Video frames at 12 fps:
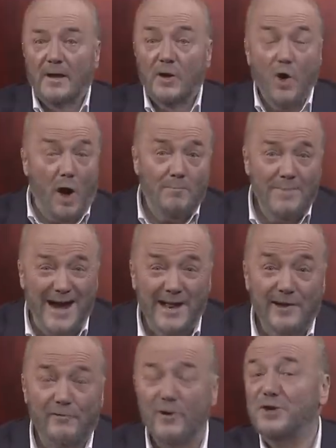Not
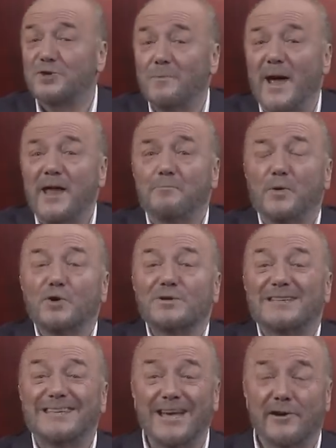many rich men put
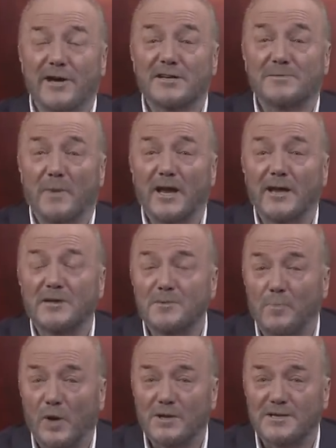serious money into
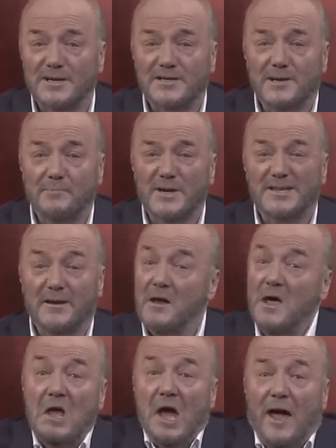politics in Britain,
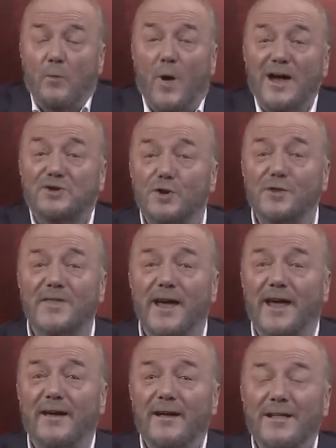and why should
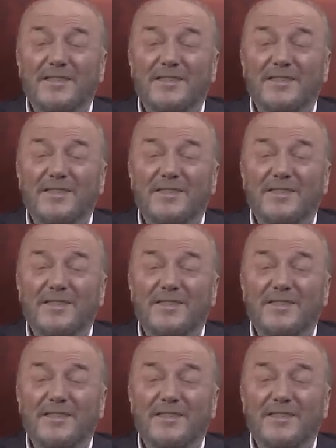they?